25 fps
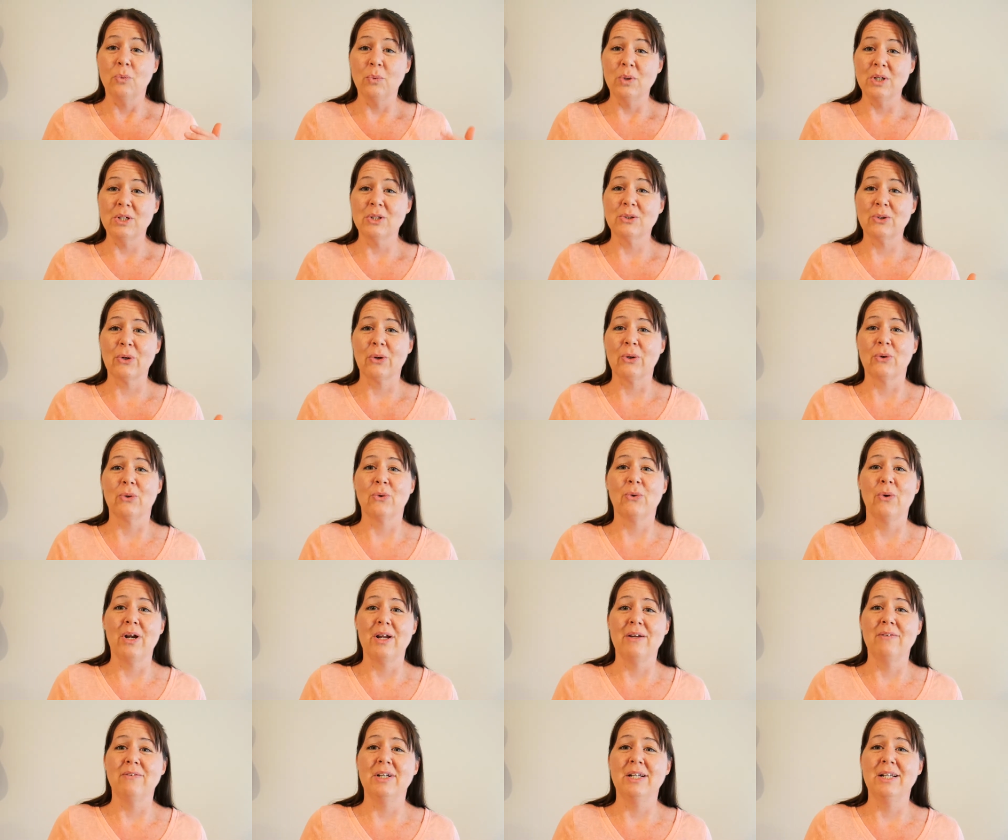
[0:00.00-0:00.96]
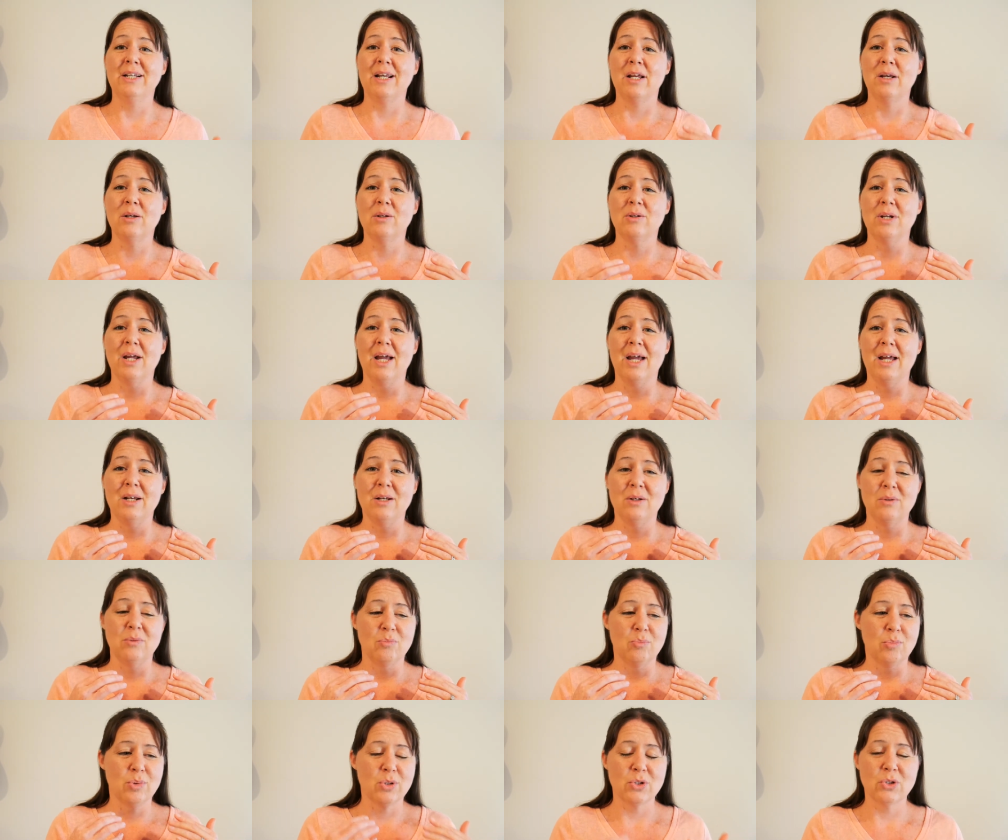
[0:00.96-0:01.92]
we start craving and,
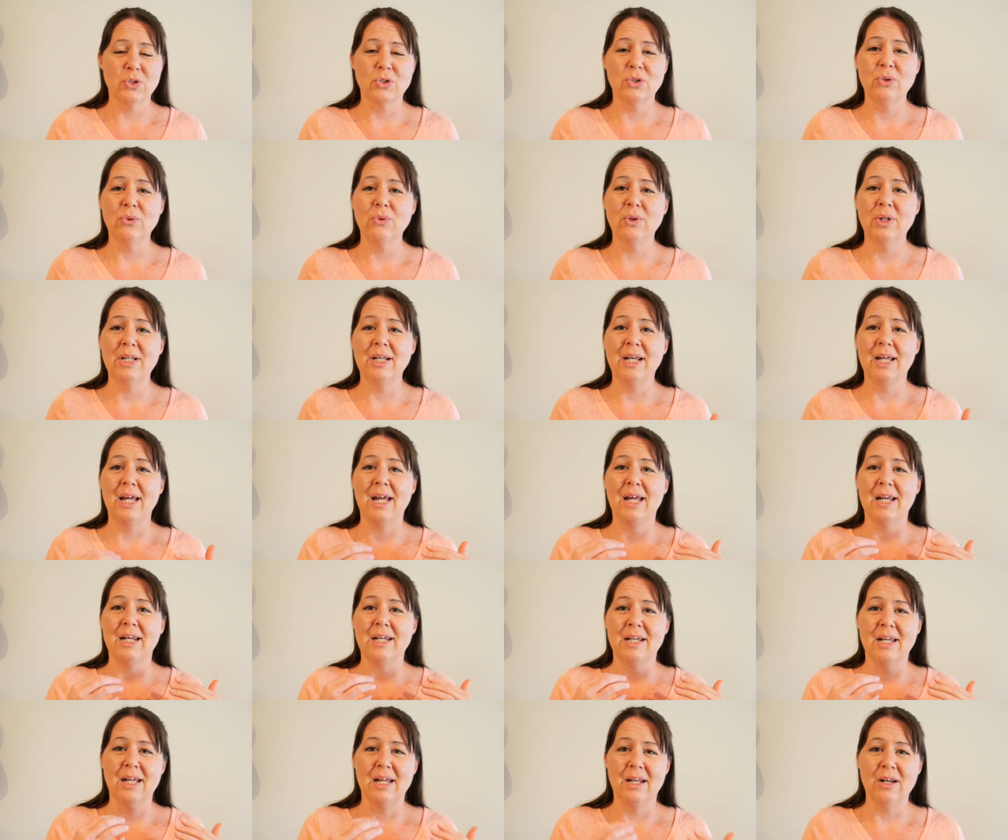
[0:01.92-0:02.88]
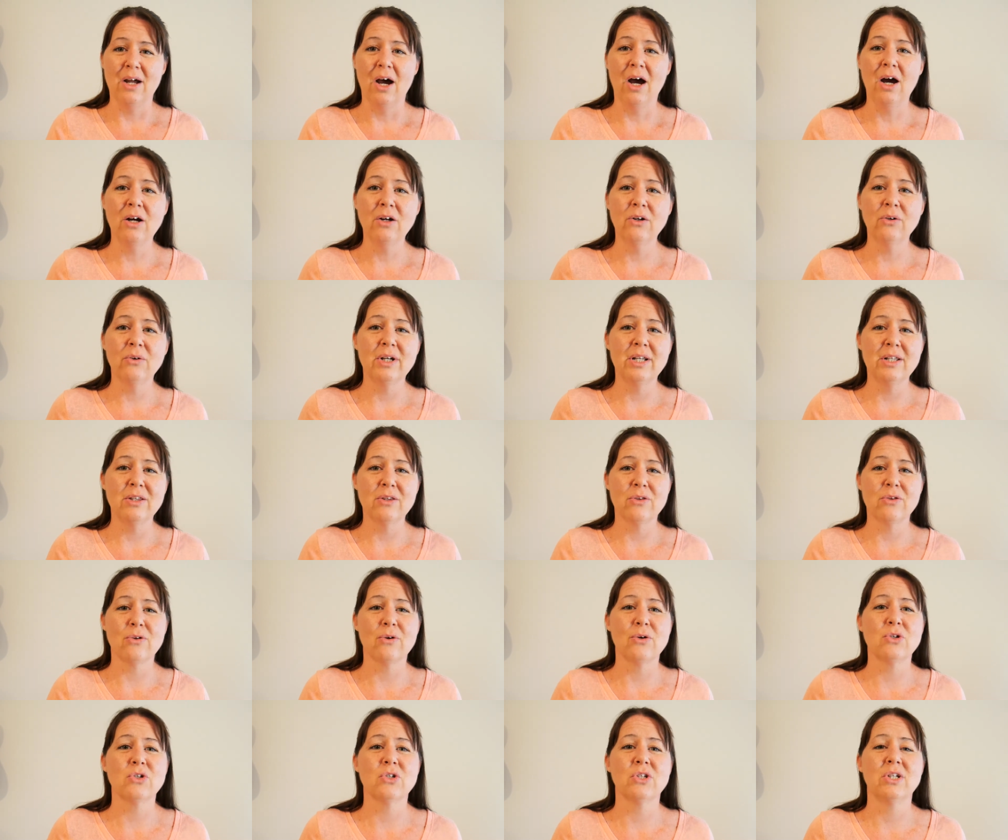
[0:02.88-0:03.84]
and pursuing and, and hungering and
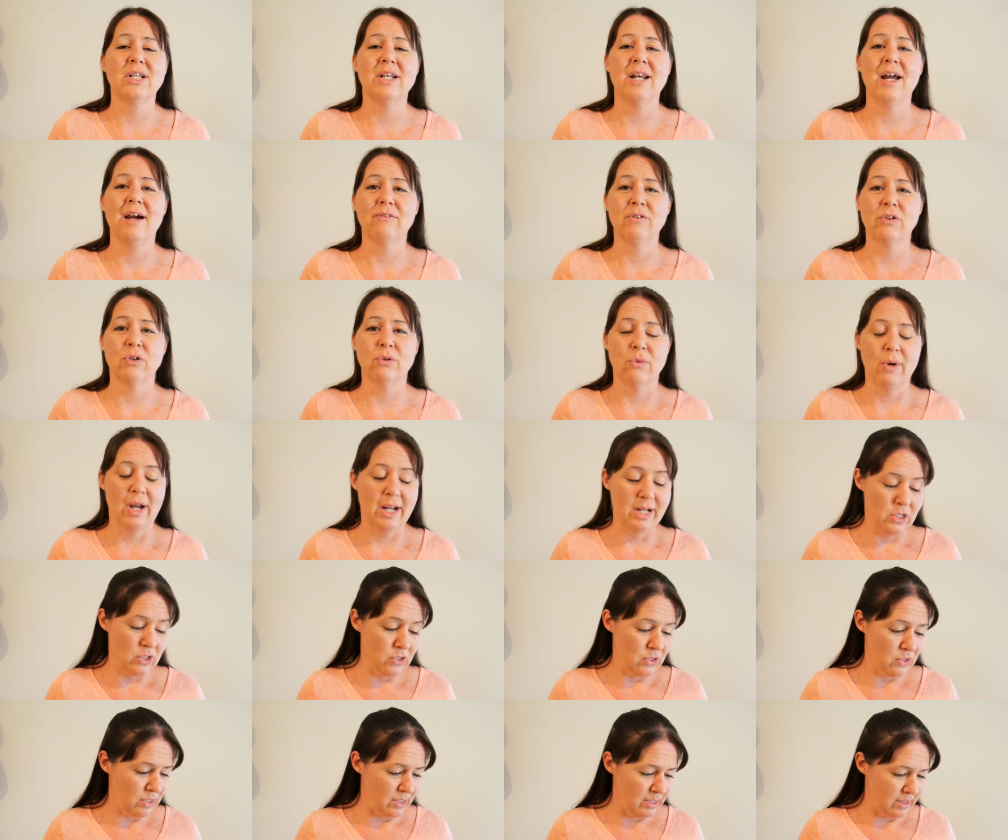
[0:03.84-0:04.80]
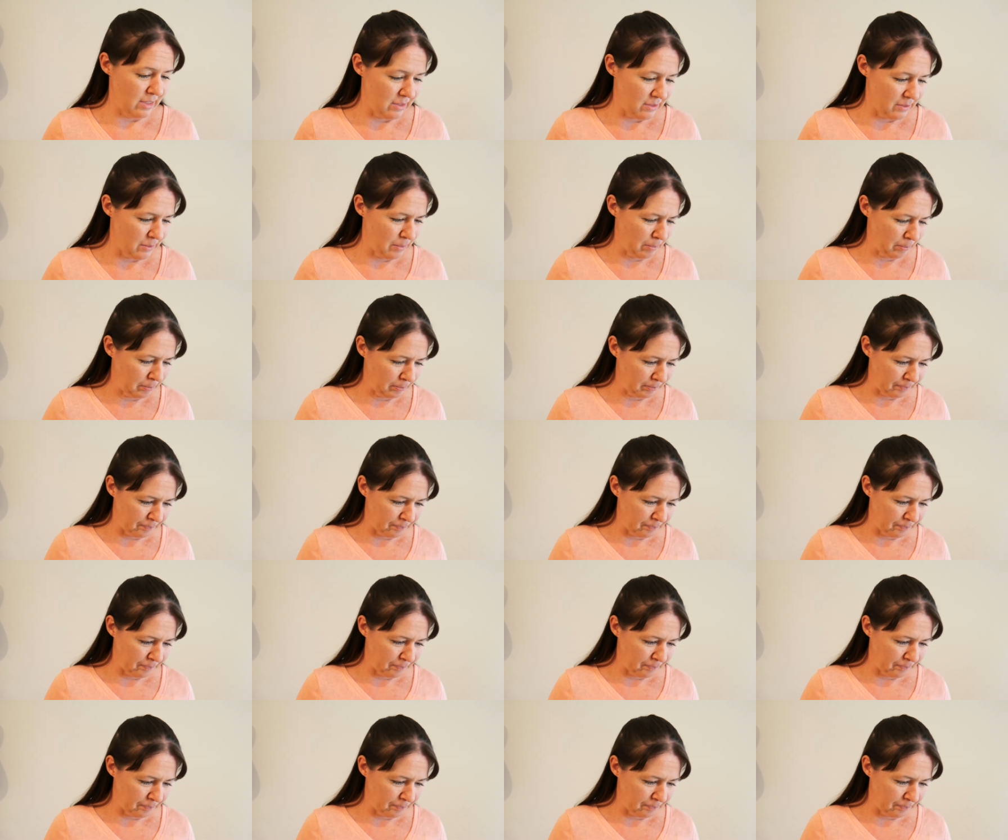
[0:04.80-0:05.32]
thirsting after righteousness